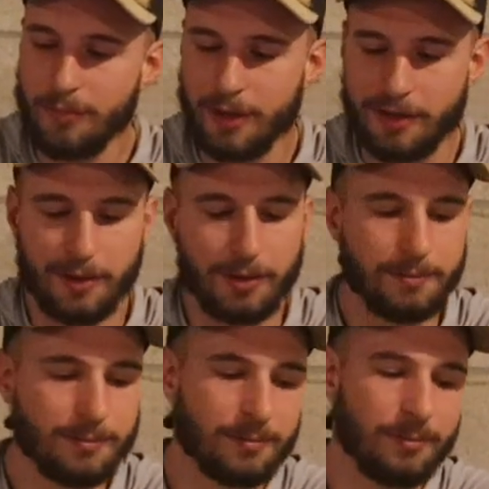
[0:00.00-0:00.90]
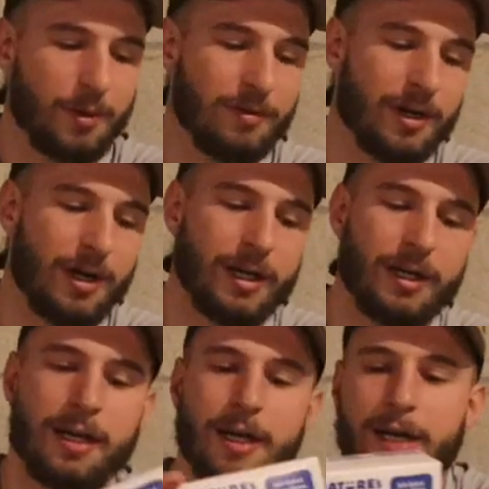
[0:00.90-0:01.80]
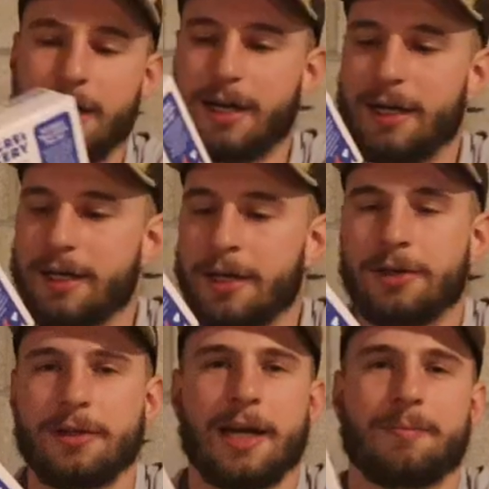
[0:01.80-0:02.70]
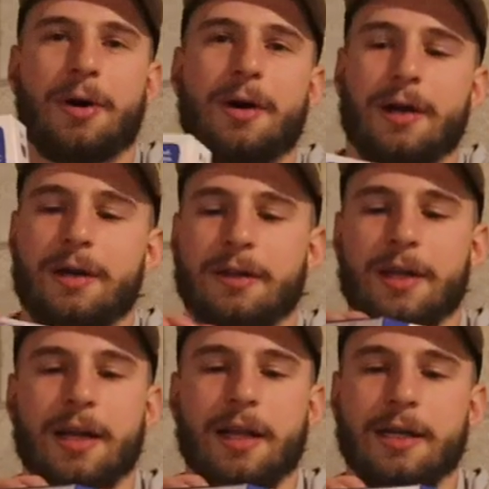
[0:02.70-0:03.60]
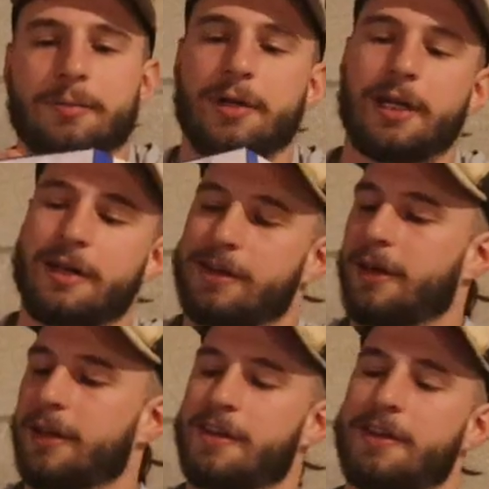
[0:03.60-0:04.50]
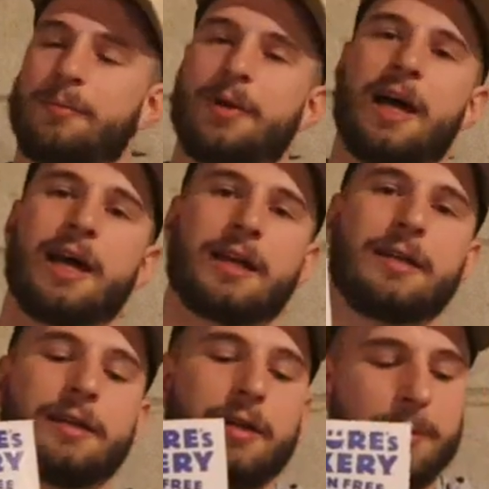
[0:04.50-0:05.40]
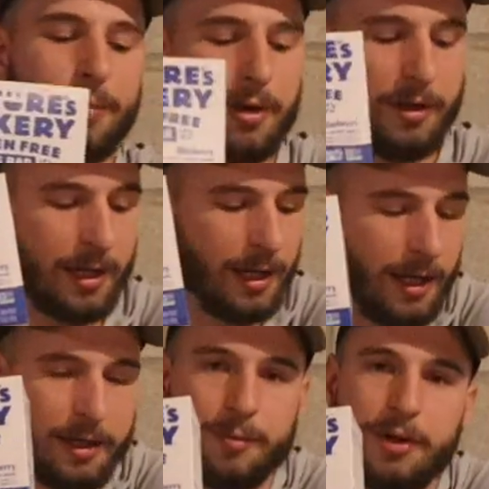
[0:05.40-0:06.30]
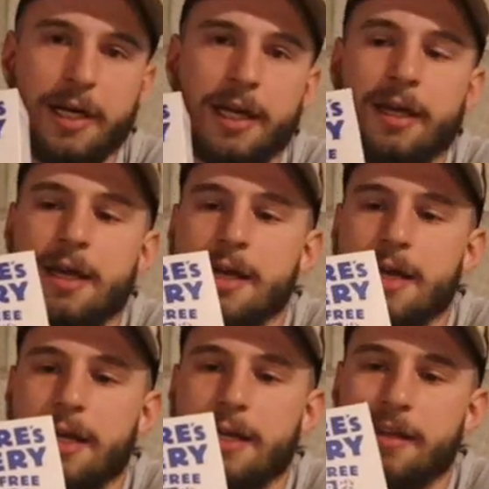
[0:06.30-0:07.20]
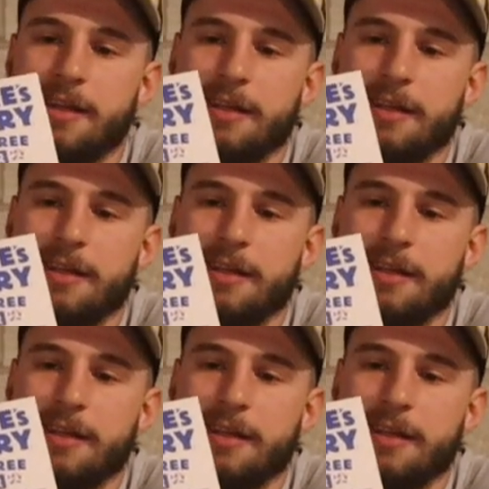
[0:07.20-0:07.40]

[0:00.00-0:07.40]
So moving on, another like bar that I like to bring. Sorry, this is the back. Another bar that I like to bring is